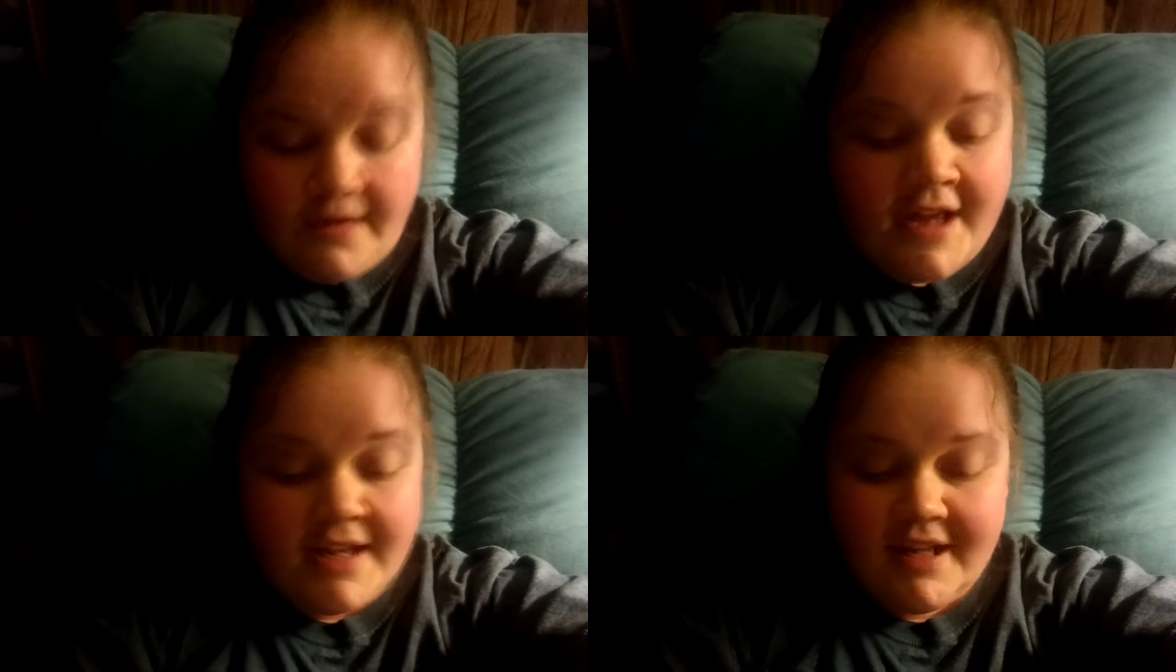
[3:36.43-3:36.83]

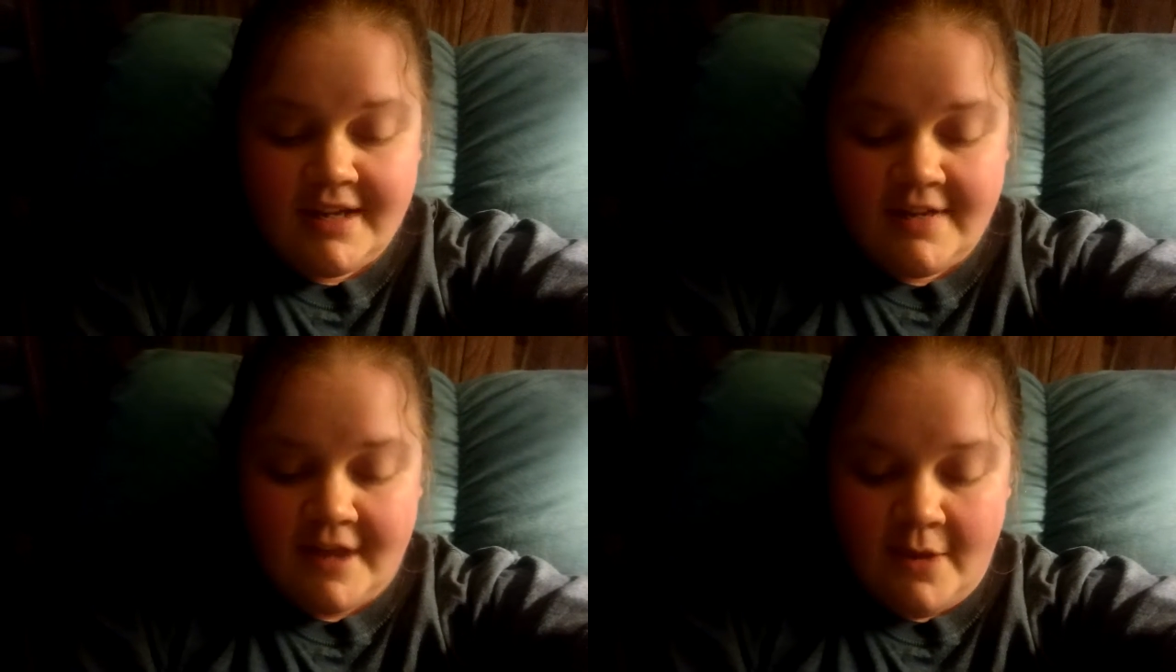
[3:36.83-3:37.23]
if I could get
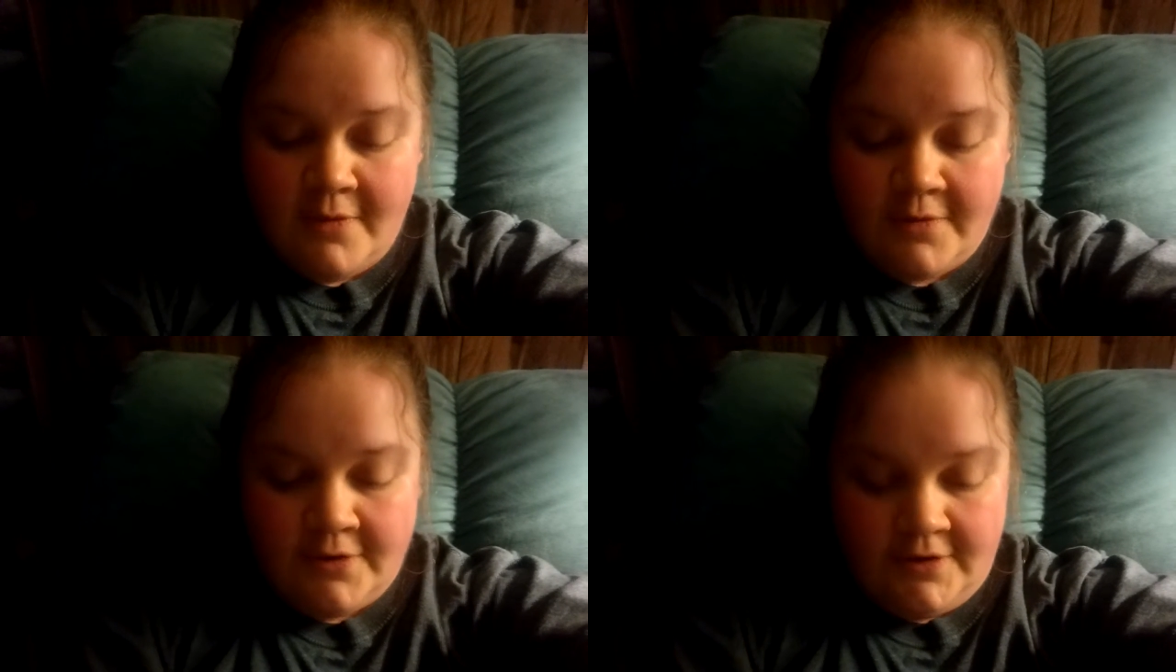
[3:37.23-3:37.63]
anything I
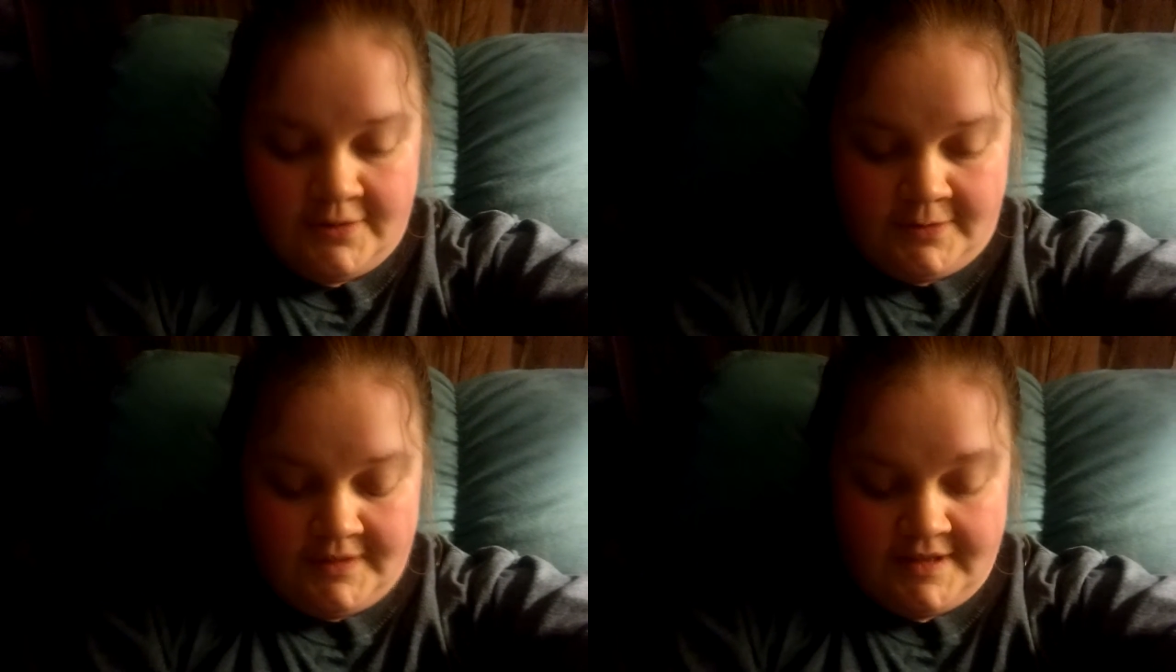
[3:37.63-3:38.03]
want for
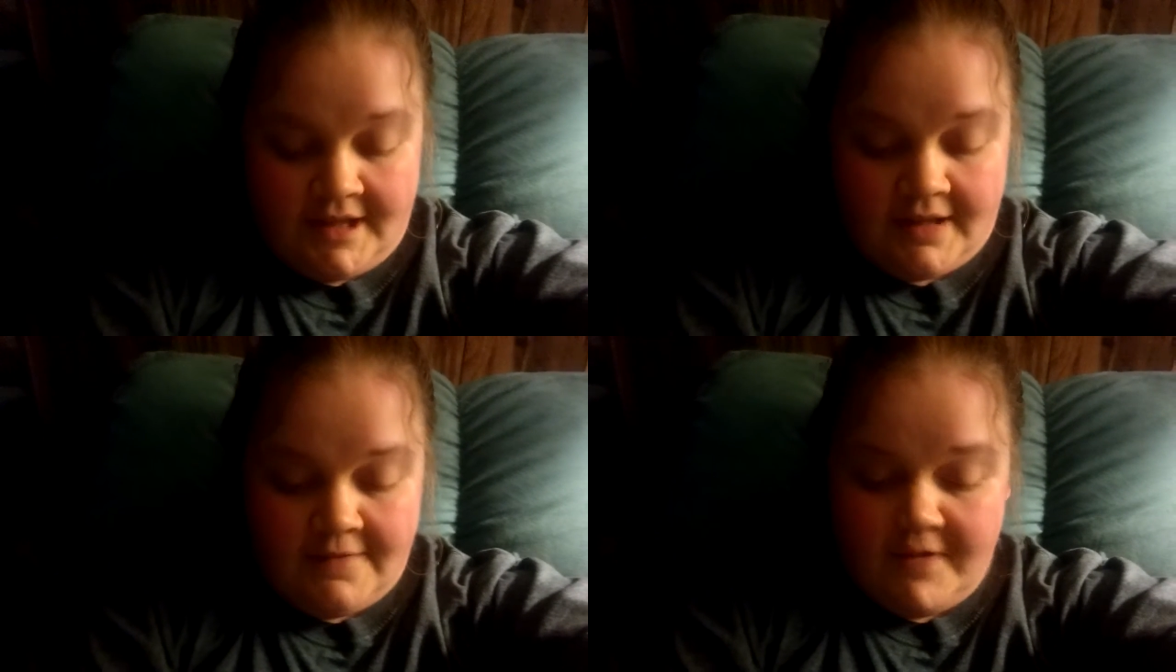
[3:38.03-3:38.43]
Christmas
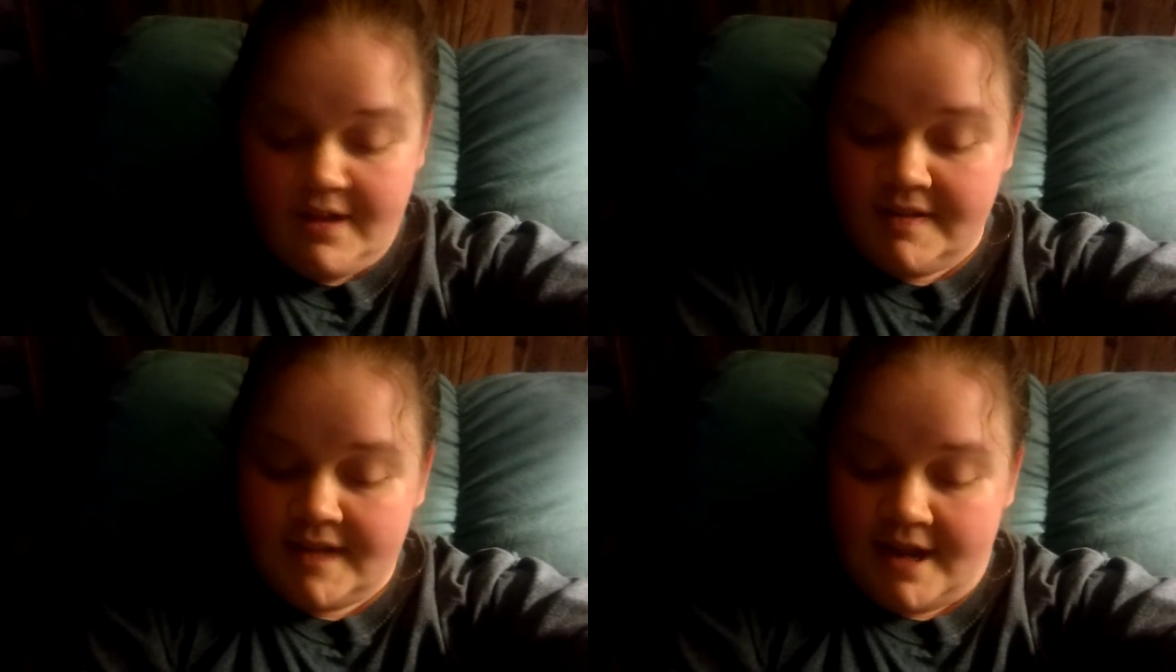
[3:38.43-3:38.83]
that can
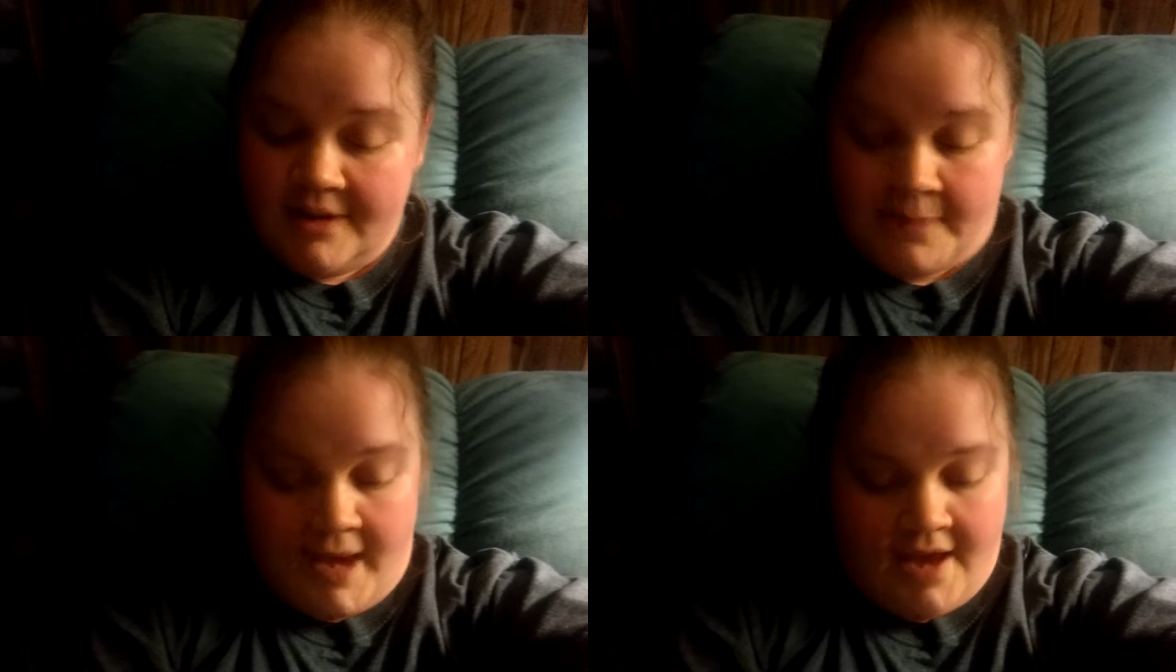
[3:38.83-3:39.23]
fit in
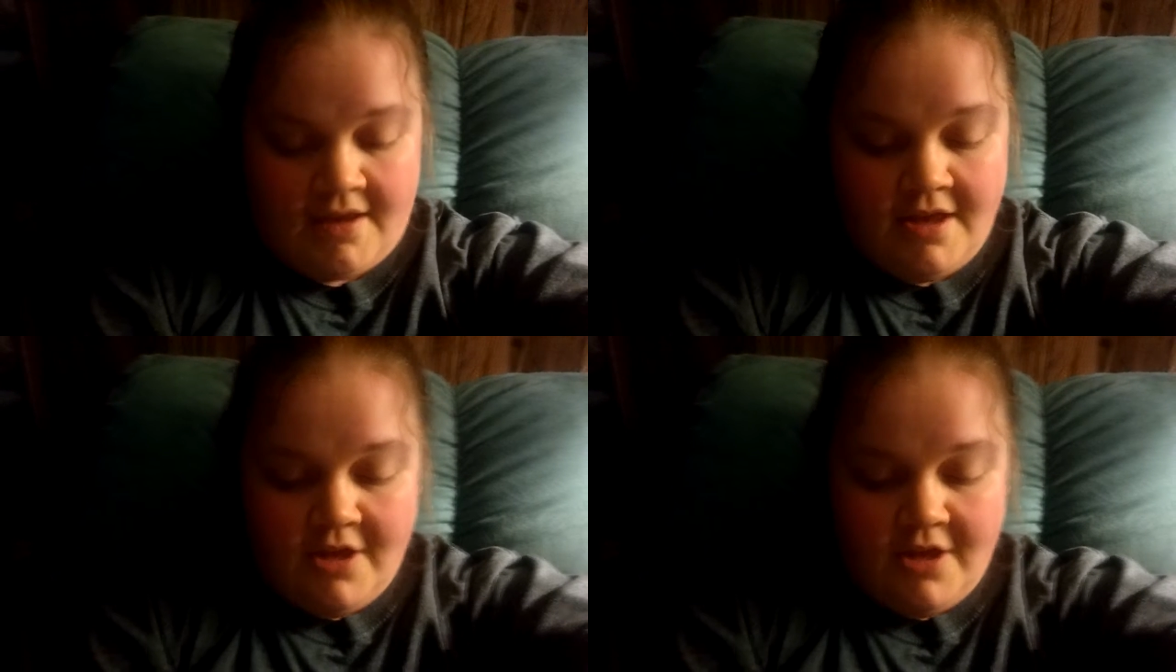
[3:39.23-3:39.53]
Santa's bag,